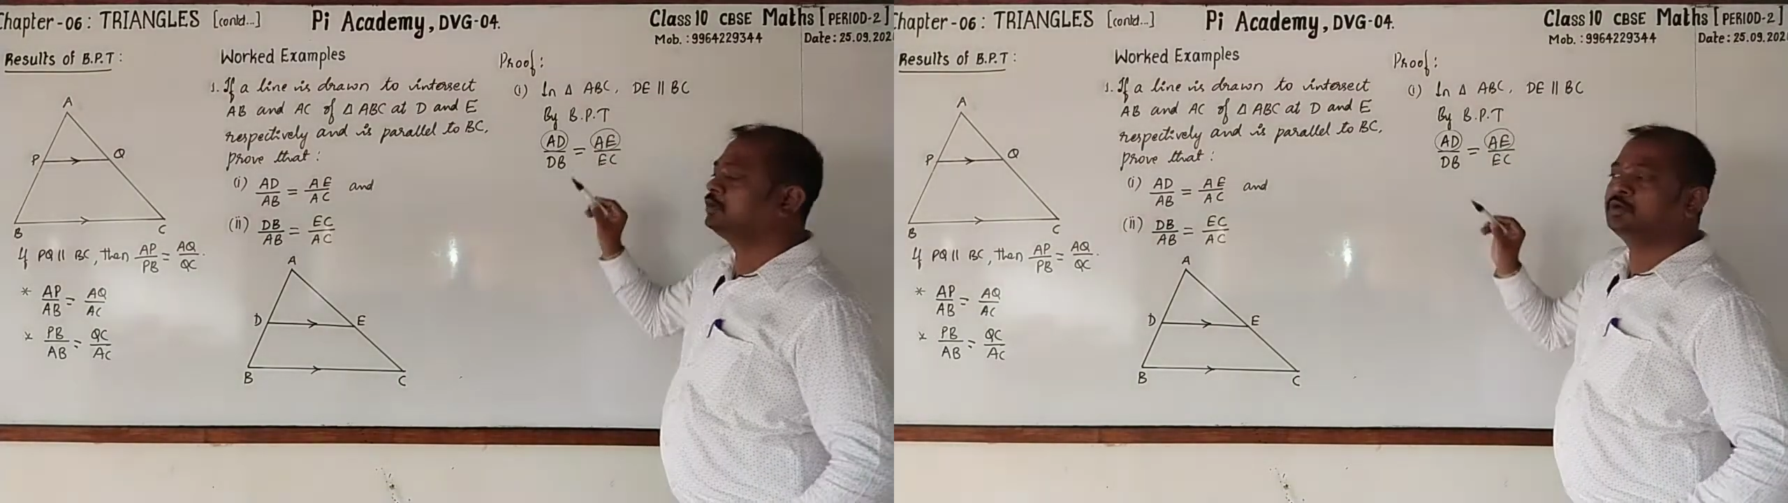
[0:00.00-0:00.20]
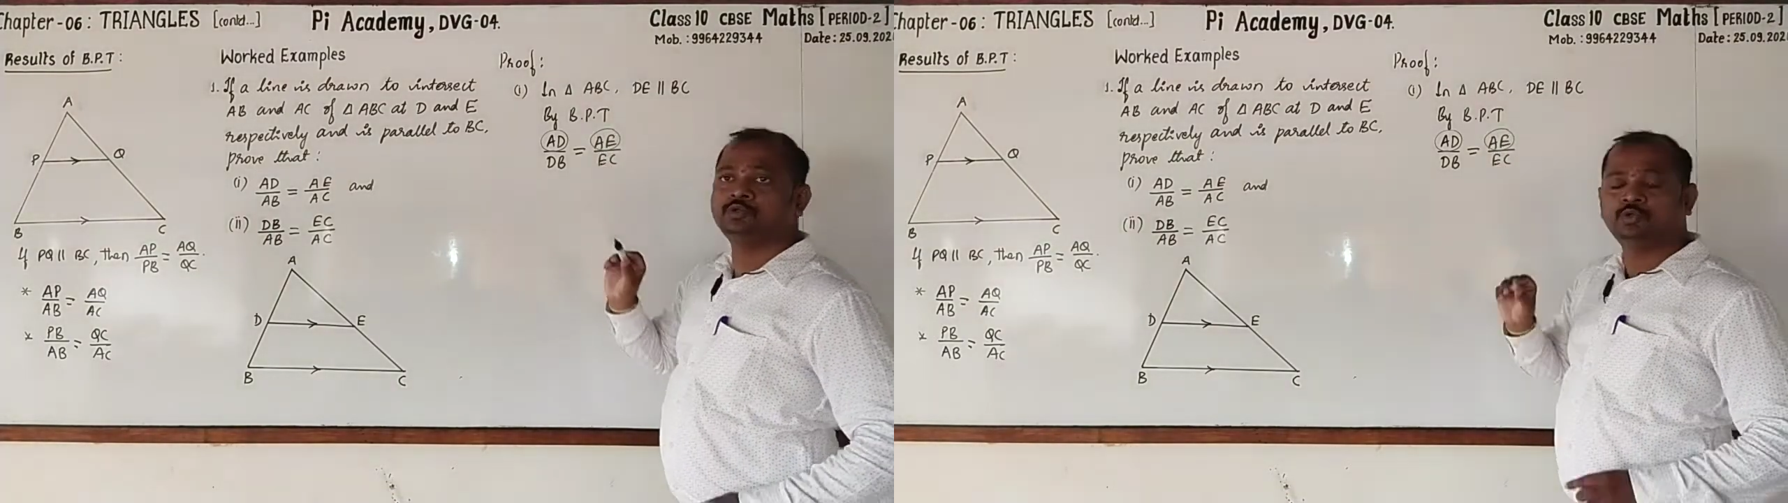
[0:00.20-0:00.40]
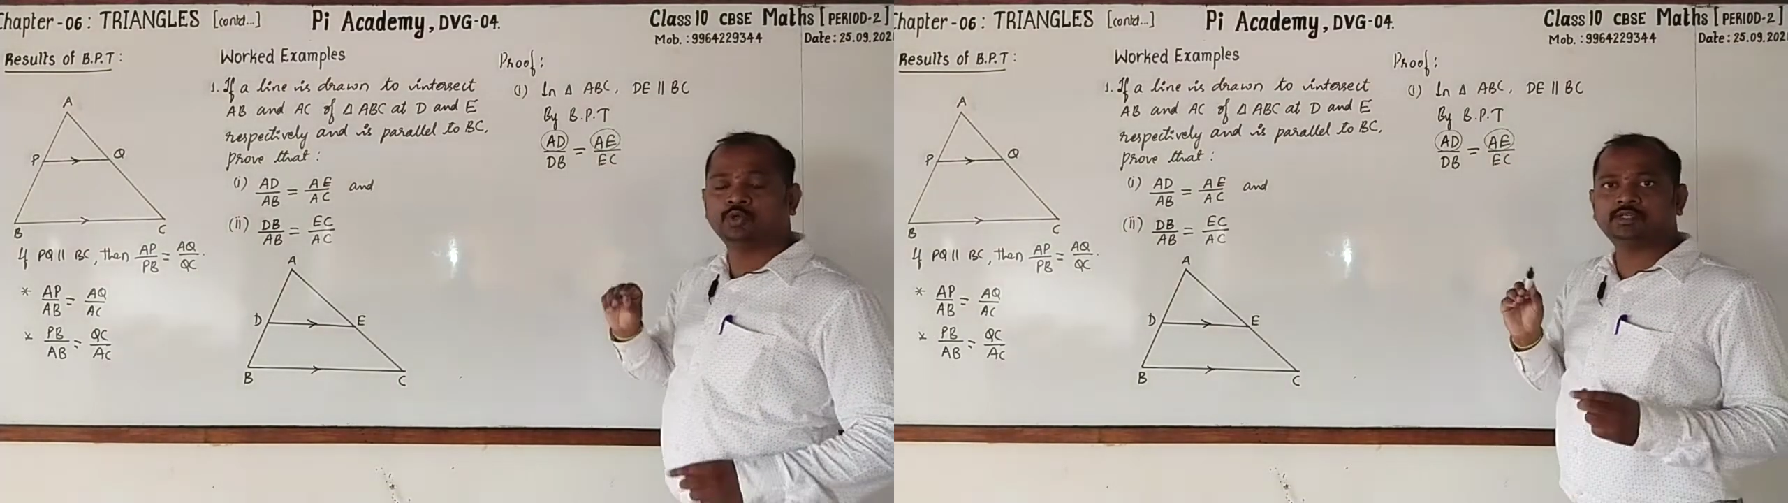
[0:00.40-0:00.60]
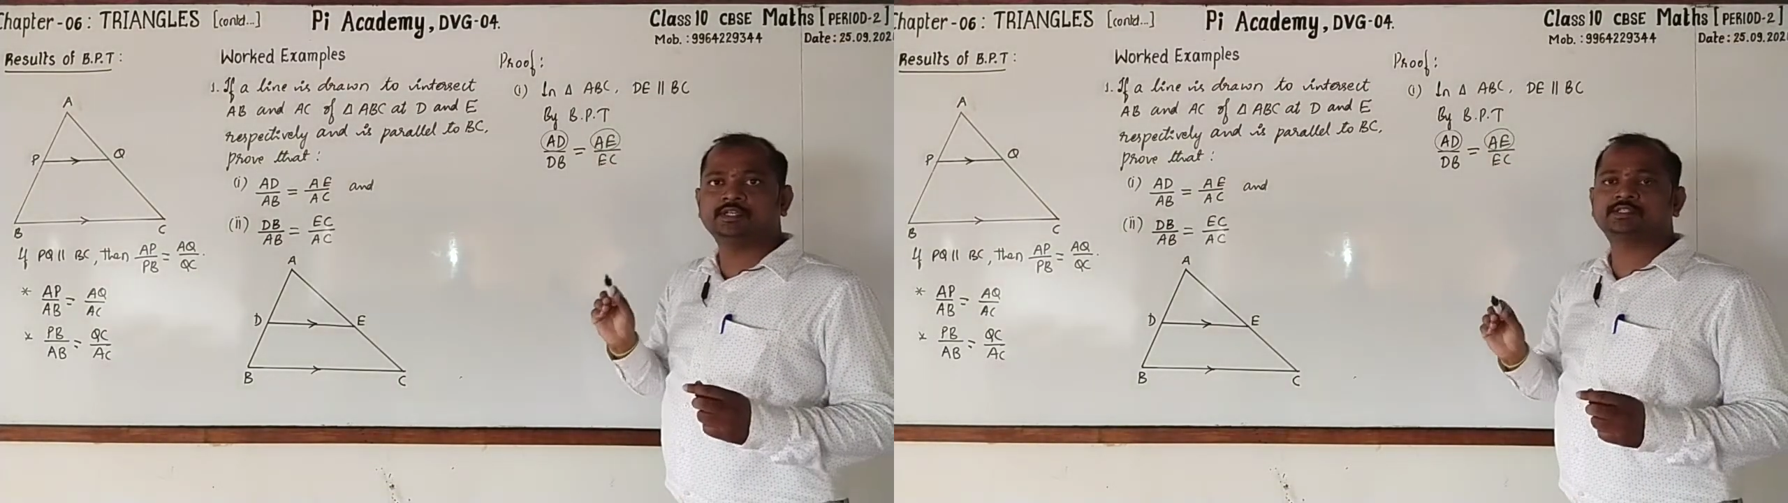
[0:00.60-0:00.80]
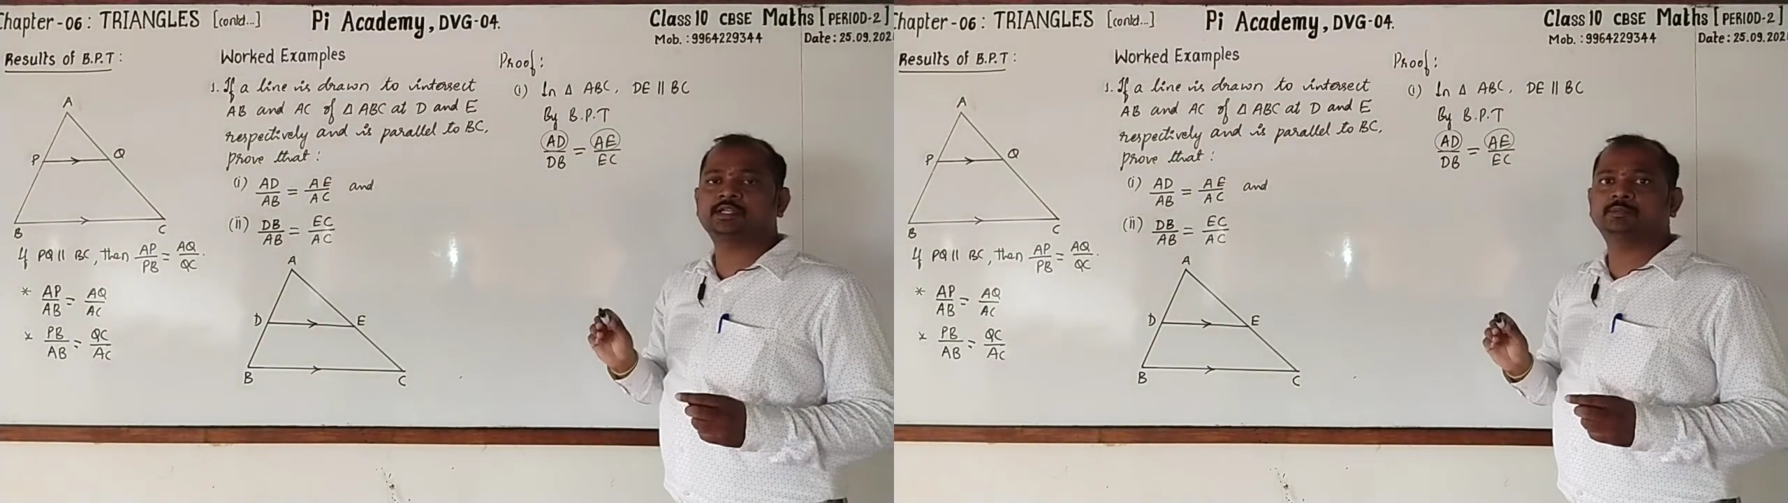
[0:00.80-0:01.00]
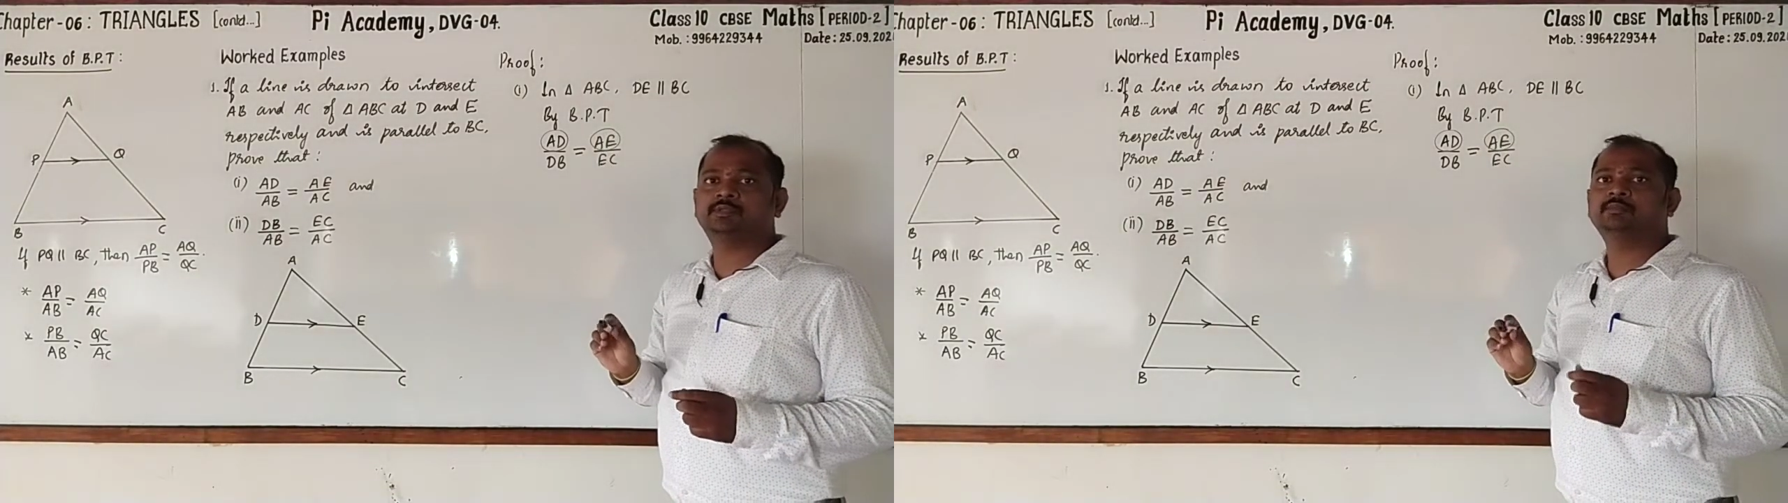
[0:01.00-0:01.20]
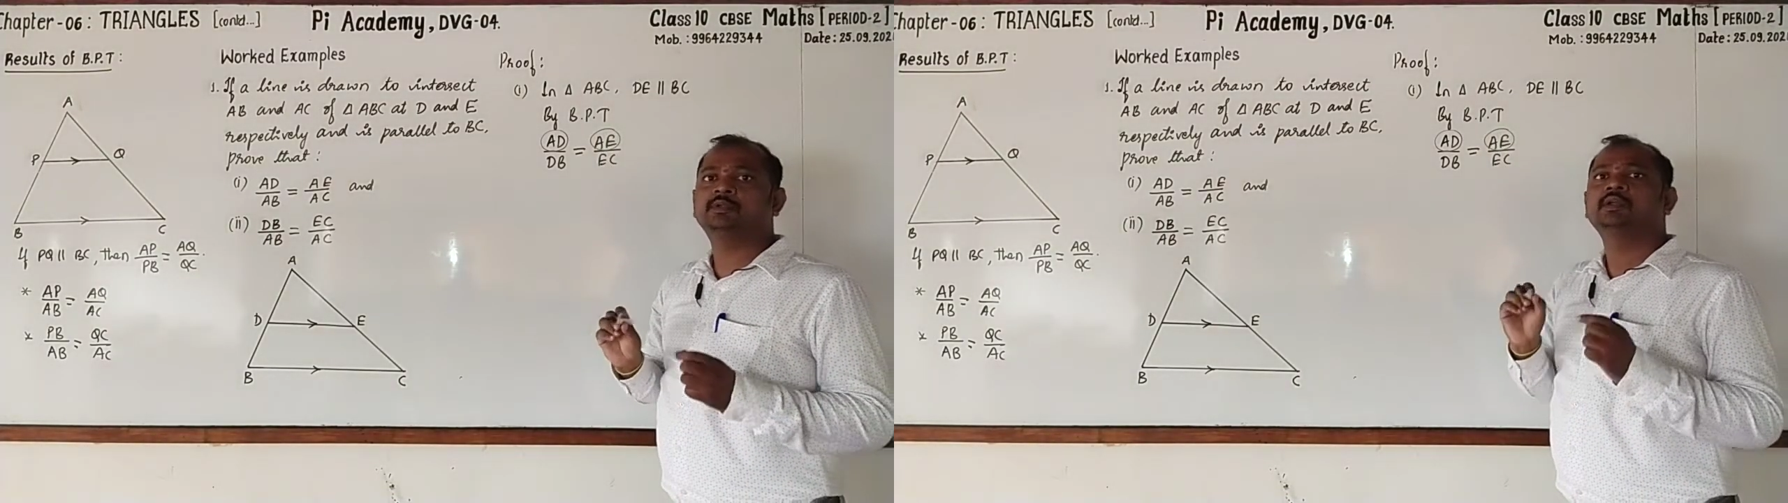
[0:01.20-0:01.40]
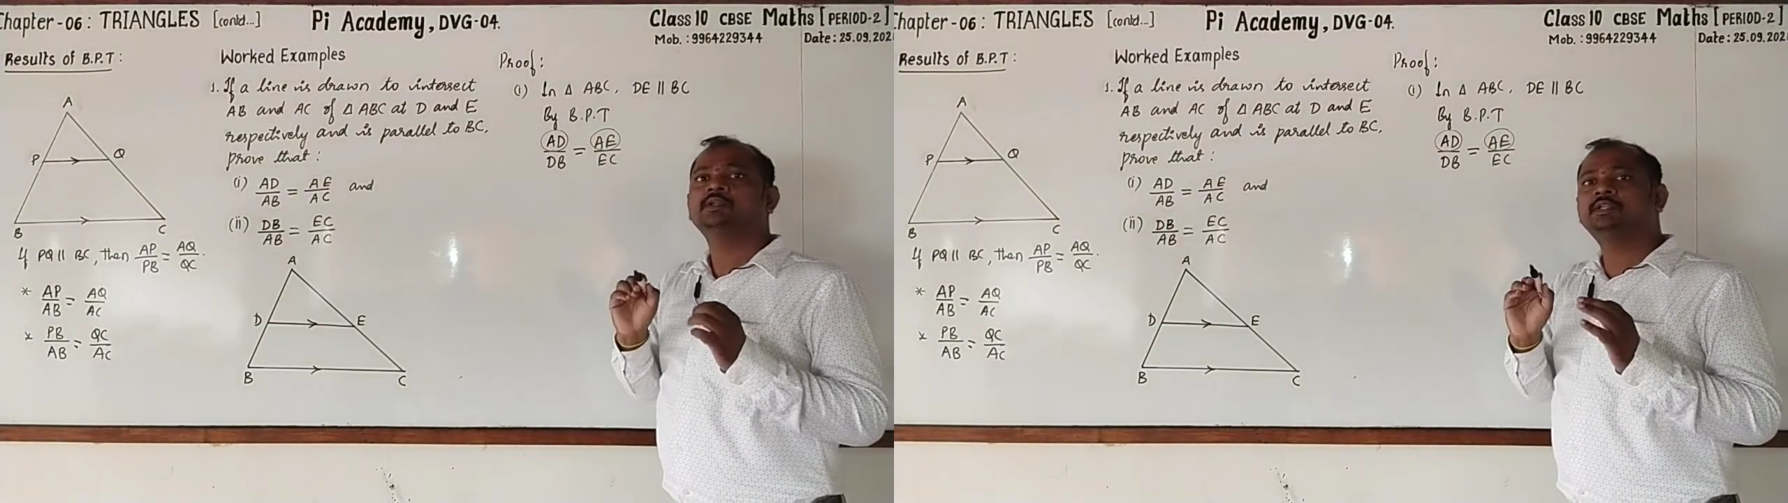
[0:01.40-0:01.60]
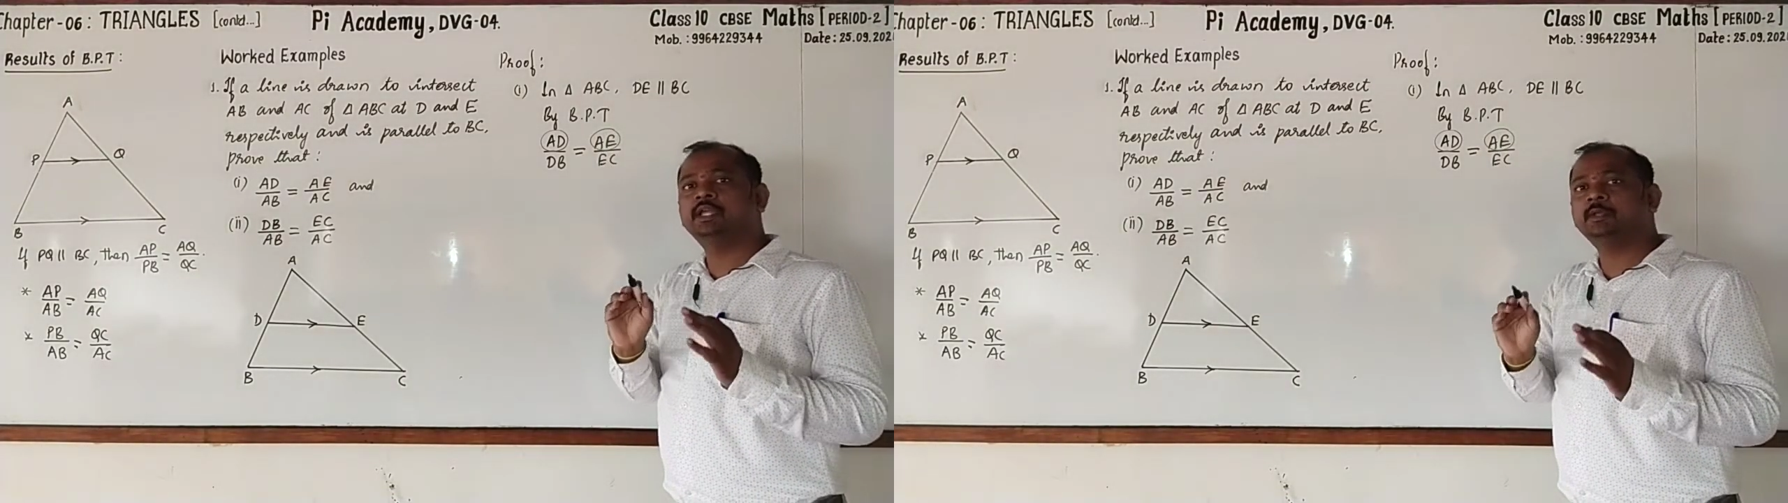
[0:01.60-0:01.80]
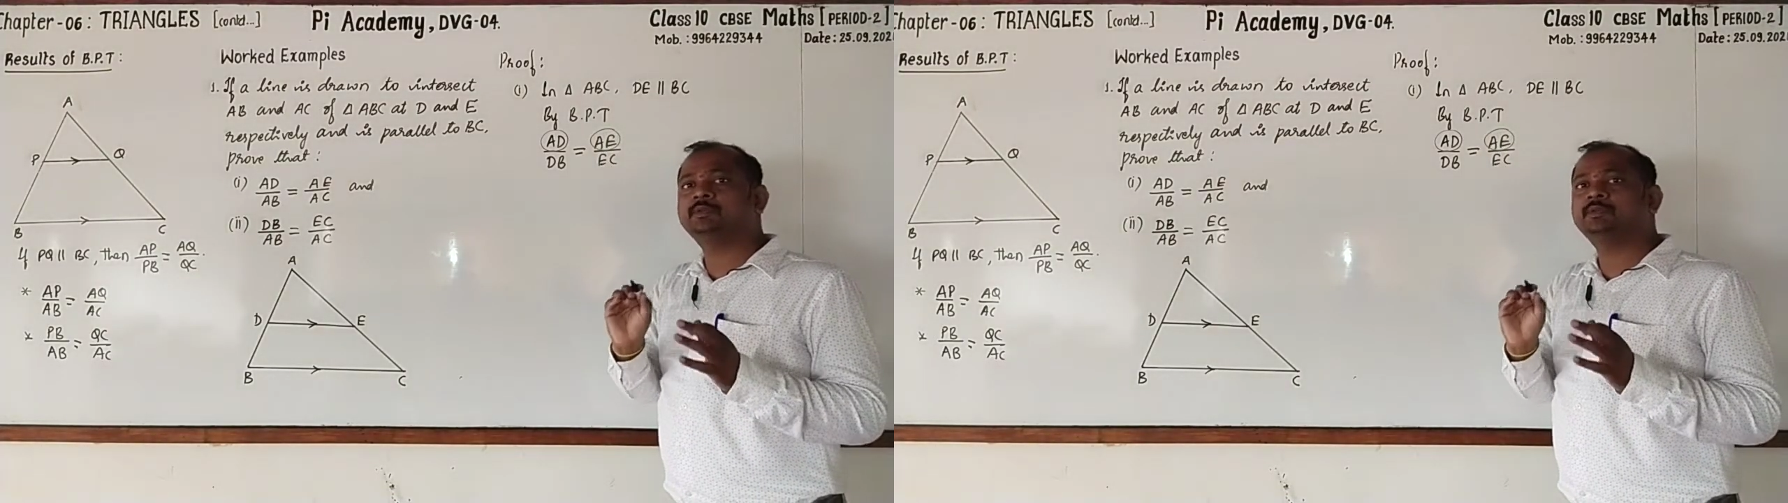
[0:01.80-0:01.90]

Don't disturb them, keep